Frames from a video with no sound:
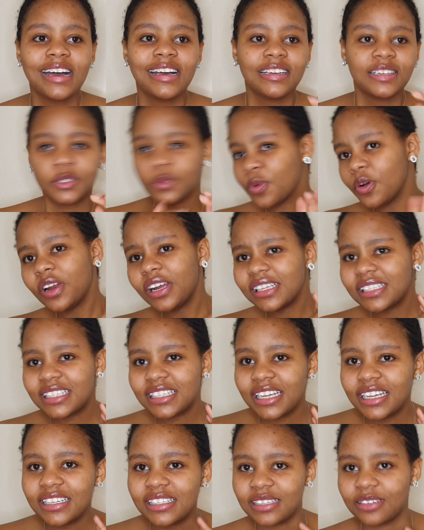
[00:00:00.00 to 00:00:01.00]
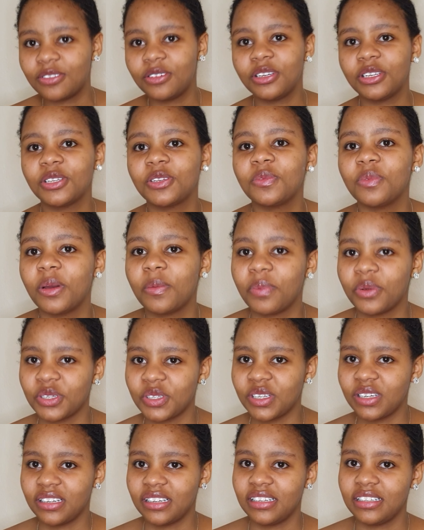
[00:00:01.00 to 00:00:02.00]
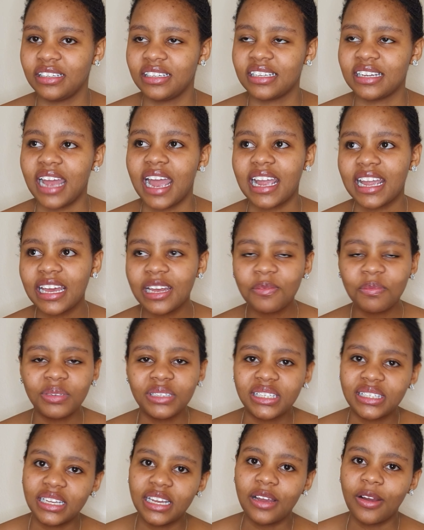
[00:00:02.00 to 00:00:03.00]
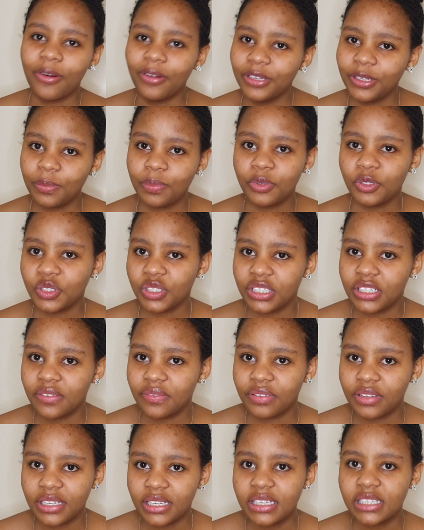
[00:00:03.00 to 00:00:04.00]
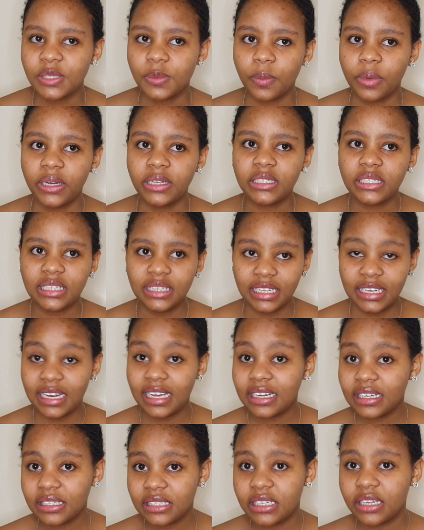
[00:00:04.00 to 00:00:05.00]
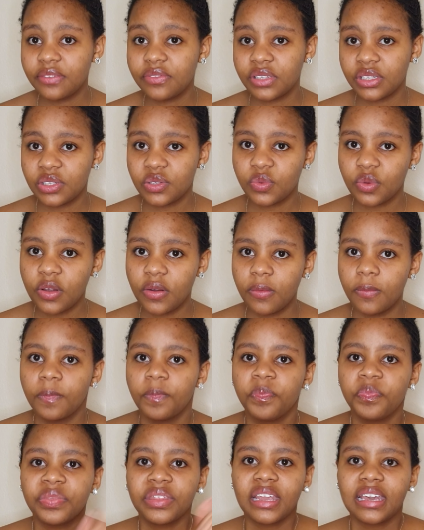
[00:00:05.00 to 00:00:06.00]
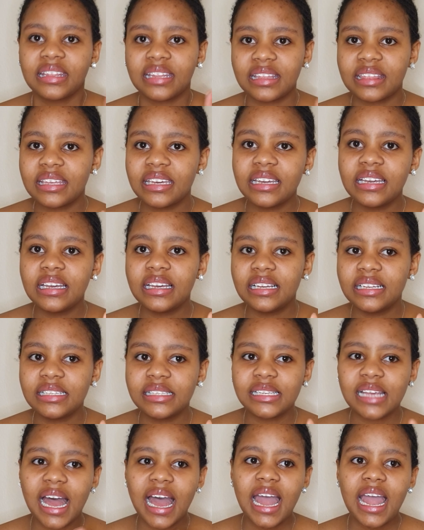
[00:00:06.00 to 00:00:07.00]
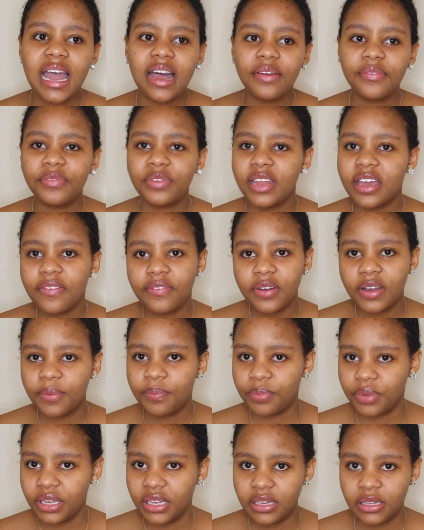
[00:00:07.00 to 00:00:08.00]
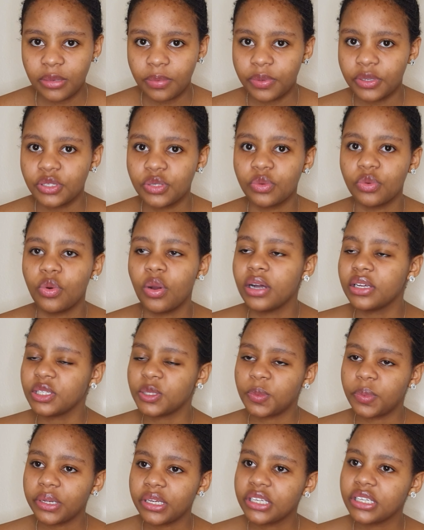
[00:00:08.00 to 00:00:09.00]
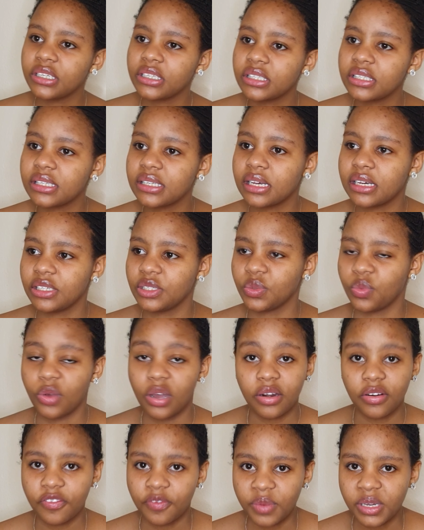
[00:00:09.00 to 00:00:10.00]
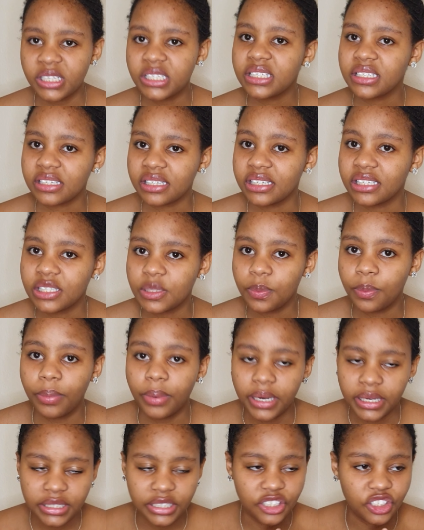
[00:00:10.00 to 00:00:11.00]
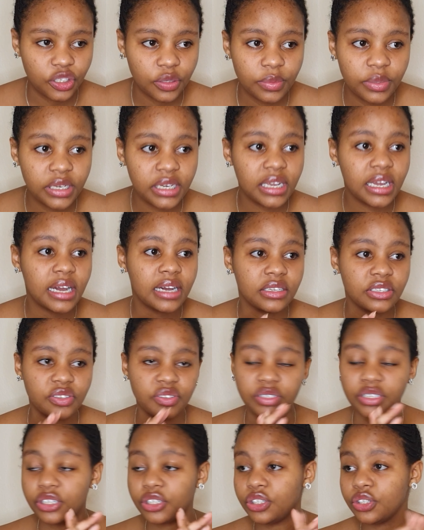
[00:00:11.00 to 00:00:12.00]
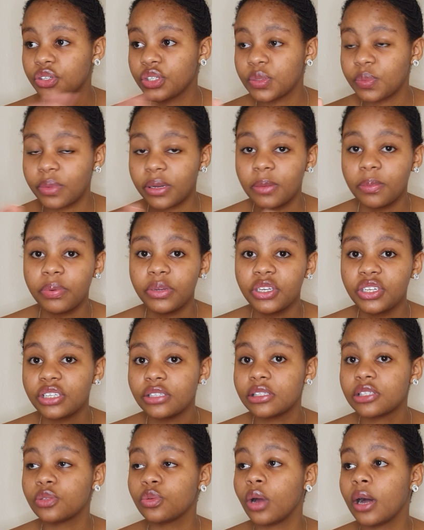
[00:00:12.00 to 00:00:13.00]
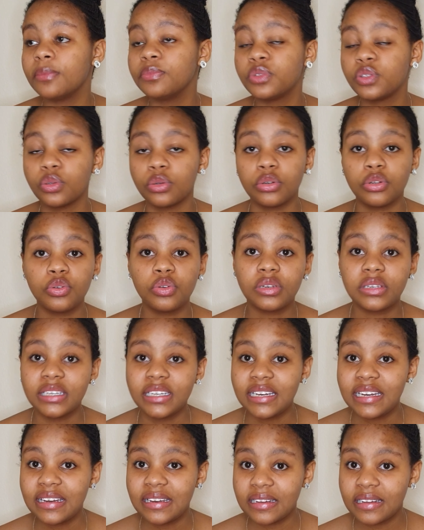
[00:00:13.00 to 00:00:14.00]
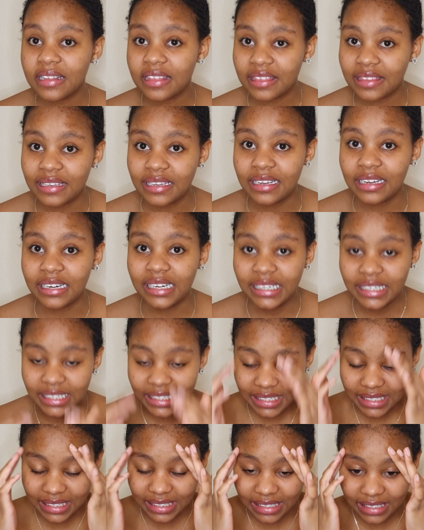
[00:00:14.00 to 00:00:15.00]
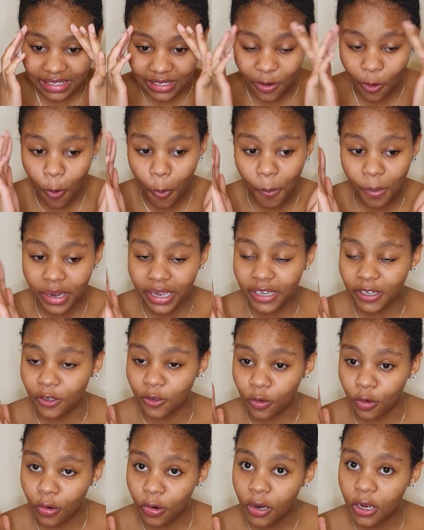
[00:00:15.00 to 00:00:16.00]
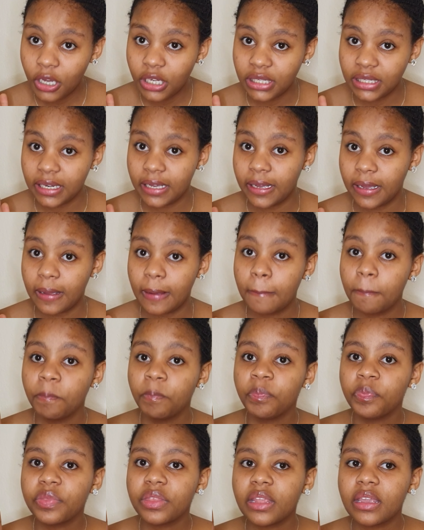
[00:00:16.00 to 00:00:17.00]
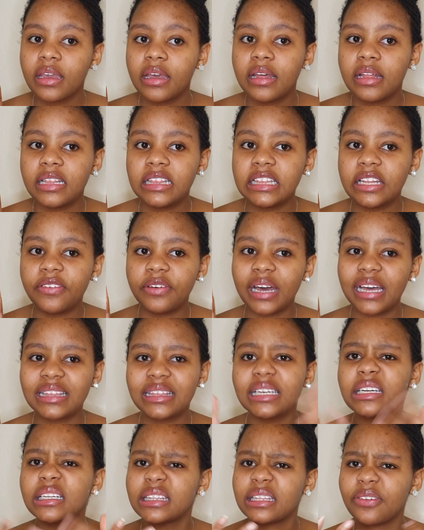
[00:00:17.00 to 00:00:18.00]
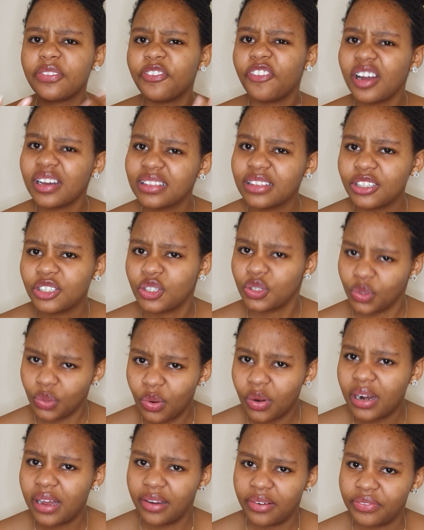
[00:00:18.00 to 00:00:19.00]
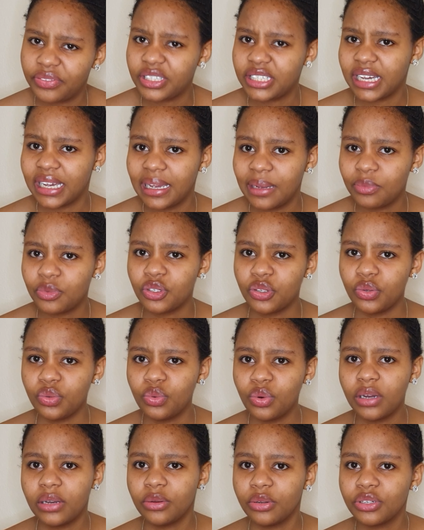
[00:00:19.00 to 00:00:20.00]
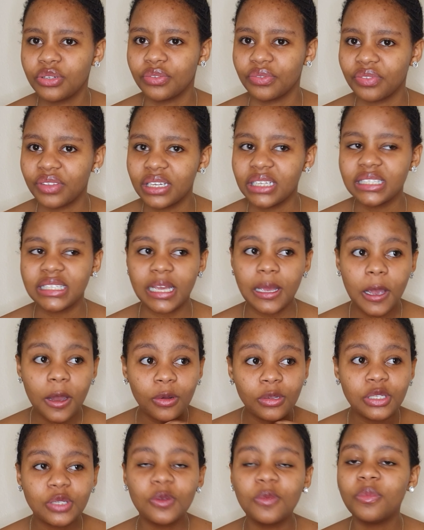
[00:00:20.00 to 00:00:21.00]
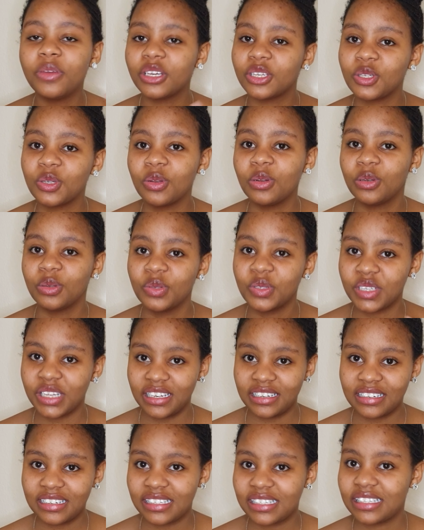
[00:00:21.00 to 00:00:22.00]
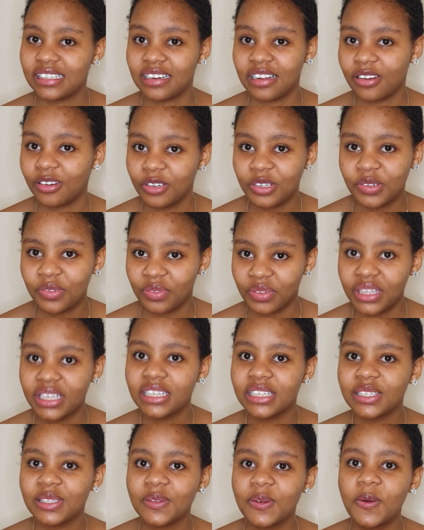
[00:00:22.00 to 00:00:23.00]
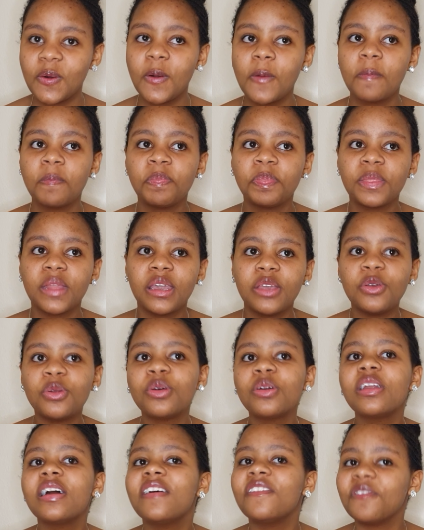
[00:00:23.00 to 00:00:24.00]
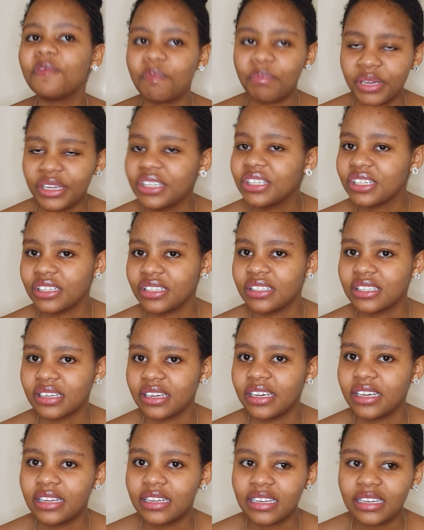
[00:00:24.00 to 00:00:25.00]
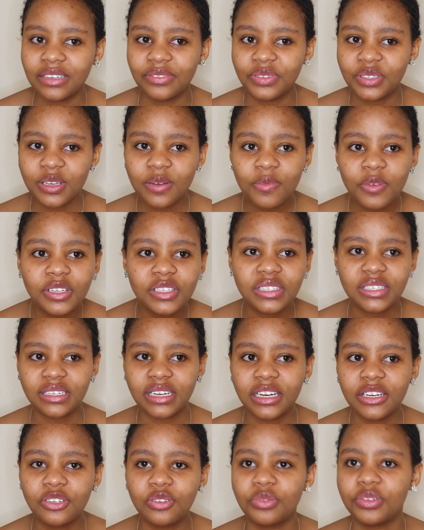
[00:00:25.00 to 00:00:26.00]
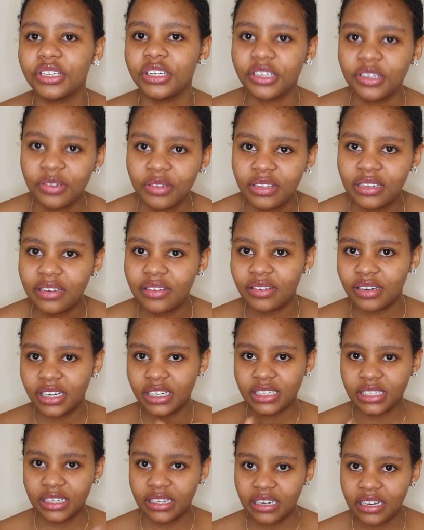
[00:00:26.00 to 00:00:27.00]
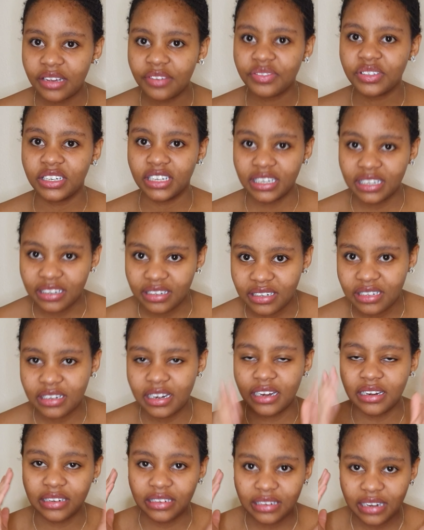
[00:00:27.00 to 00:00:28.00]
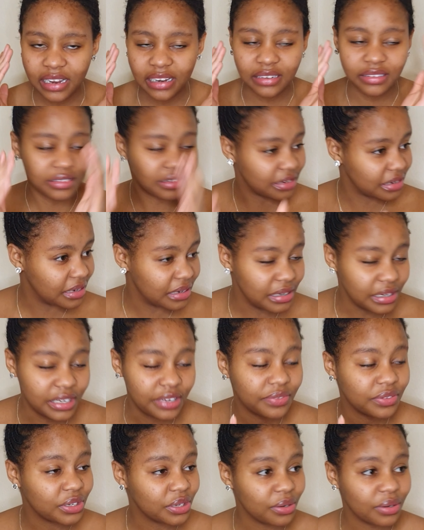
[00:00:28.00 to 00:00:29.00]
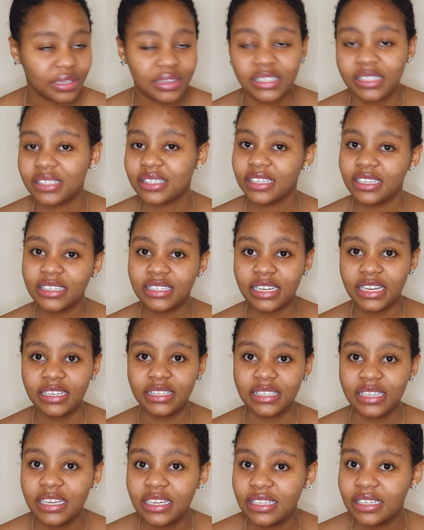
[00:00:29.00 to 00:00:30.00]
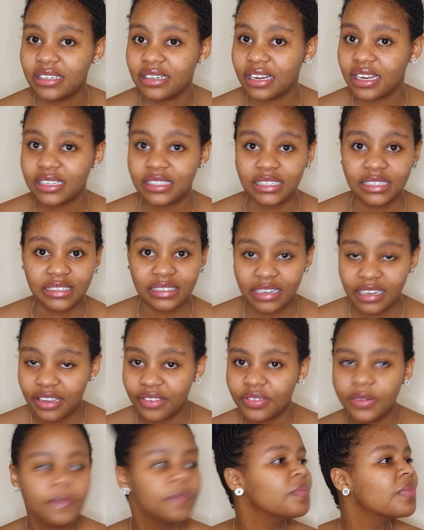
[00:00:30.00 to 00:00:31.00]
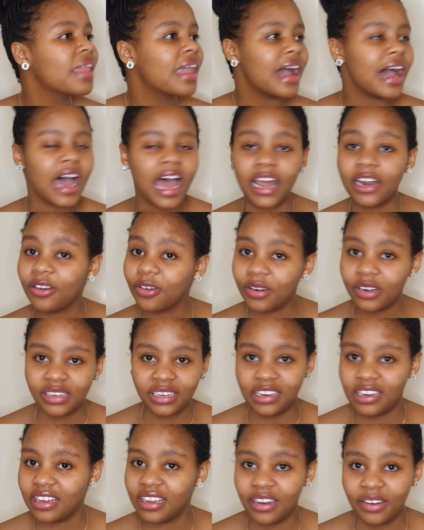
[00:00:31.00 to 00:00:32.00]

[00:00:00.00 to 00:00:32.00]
So what has changed according to my personality? I can't be saying all the positive things, but the negatives as well. The thing is, I have never been the person who has patience as one of my strengths, but Germany has reduced my patience to absolutely nothing. Literally, oh my god. Like, I think the fact that you don't have time to do a lot of things, it also makes you lose interest in a lot of things. So you don't have patience. Like, if someone's trying to take you right and left and leaving you at the center and saying right and left, I don't really